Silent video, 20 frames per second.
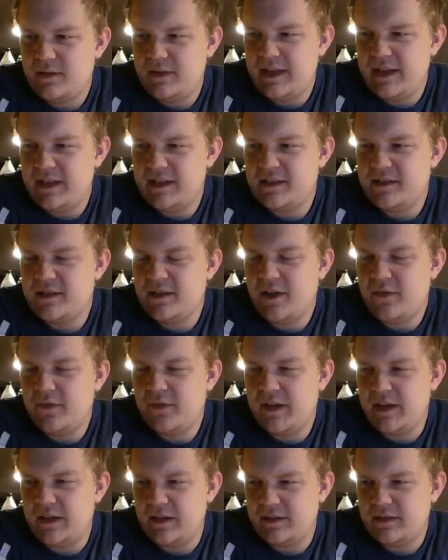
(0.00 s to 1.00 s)
There's
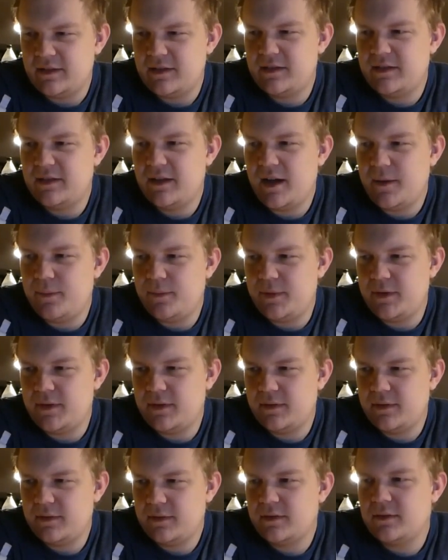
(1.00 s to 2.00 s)
nothing. Stop.
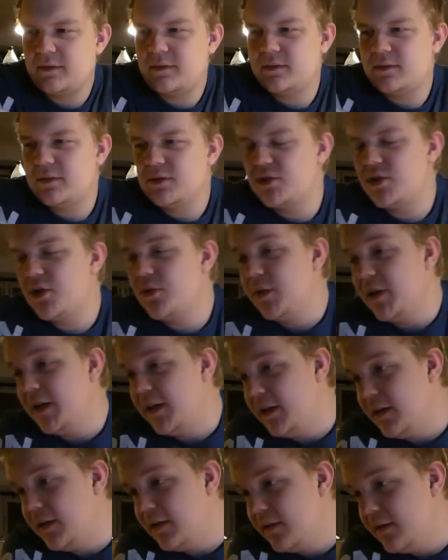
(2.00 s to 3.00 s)

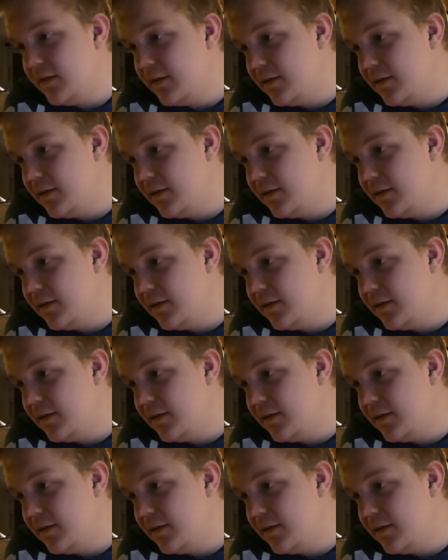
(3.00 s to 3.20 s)
Zoe.